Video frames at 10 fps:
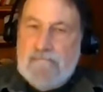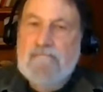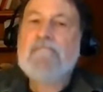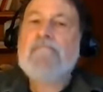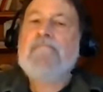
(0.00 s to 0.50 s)

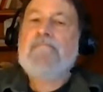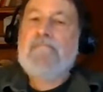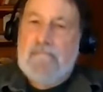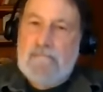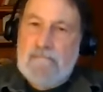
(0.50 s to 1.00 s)

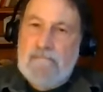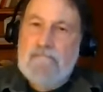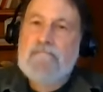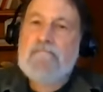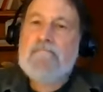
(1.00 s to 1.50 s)

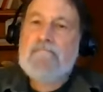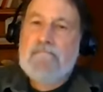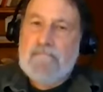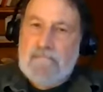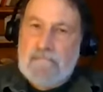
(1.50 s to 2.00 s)

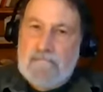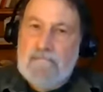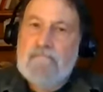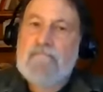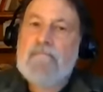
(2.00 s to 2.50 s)

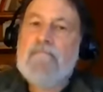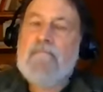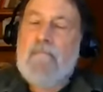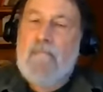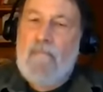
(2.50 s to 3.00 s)

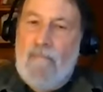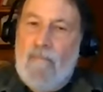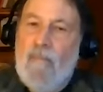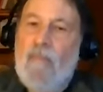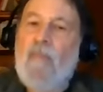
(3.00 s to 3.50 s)

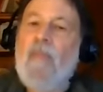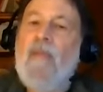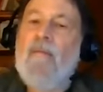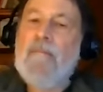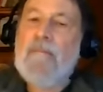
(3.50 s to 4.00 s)

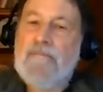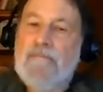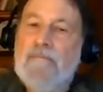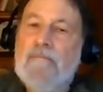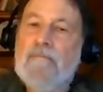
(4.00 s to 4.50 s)

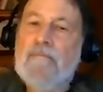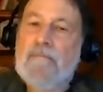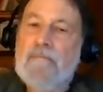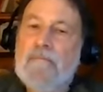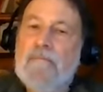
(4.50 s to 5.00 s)

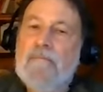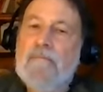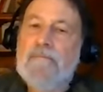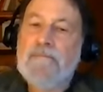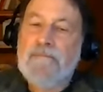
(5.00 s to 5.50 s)

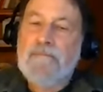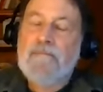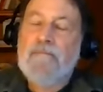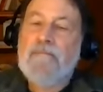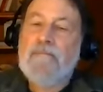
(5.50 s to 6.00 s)

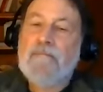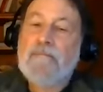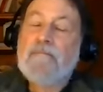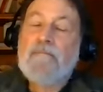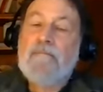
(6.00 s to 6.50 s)

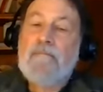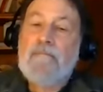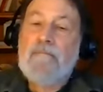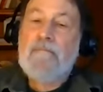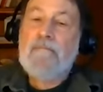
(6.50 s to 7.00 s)

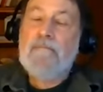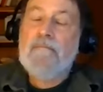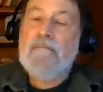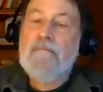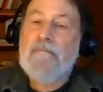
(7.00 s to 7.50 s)

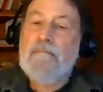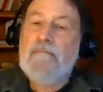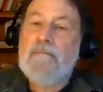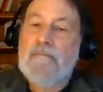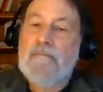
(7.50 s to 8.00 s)
The person shown says nothing.